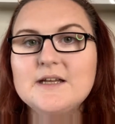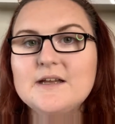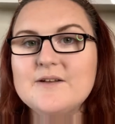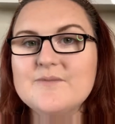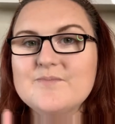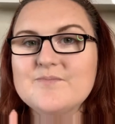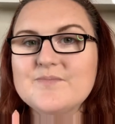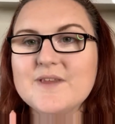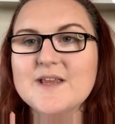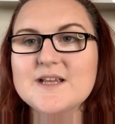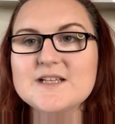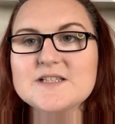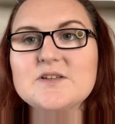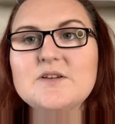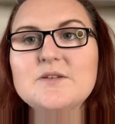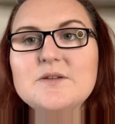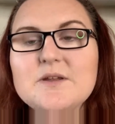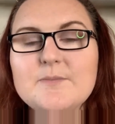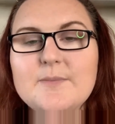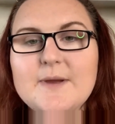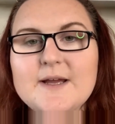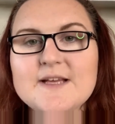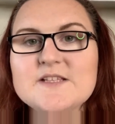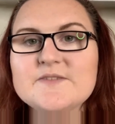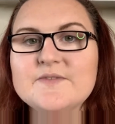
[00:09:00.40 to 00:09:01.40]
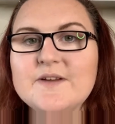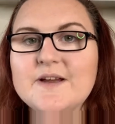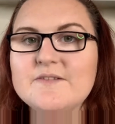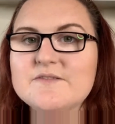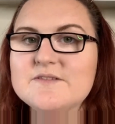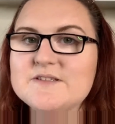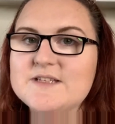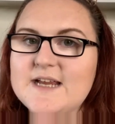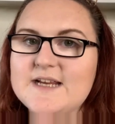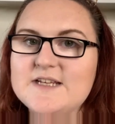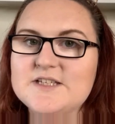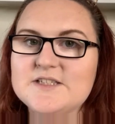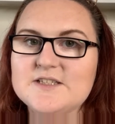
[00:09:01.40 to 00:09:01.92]
It's not the best
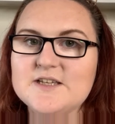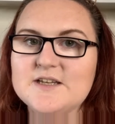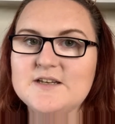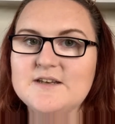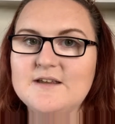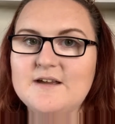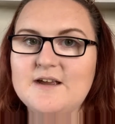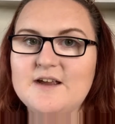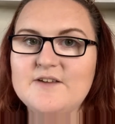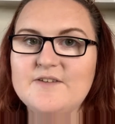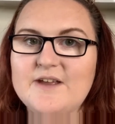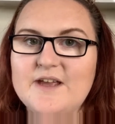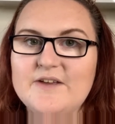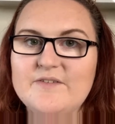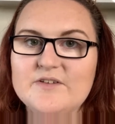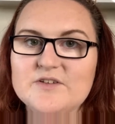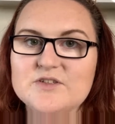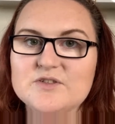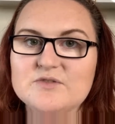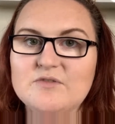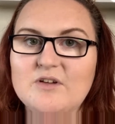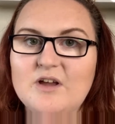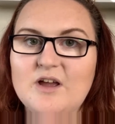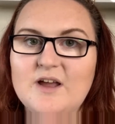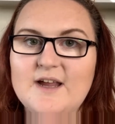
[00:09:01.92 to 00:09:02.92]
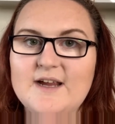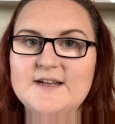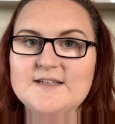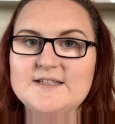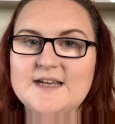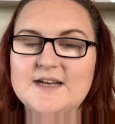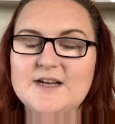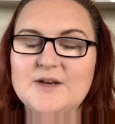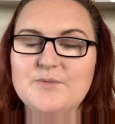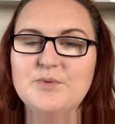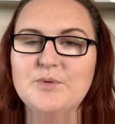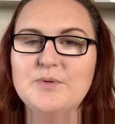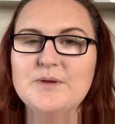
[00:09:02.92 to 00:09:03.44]
foundation that I've ever tried,
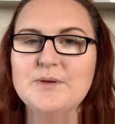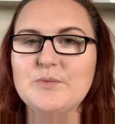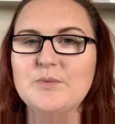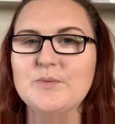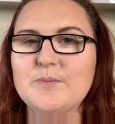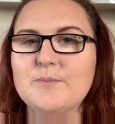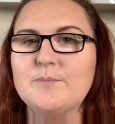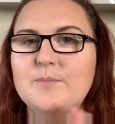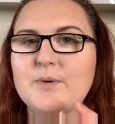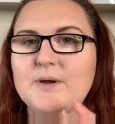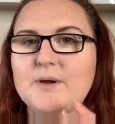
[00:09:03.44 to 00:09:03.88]
and I probably wouldn't buy it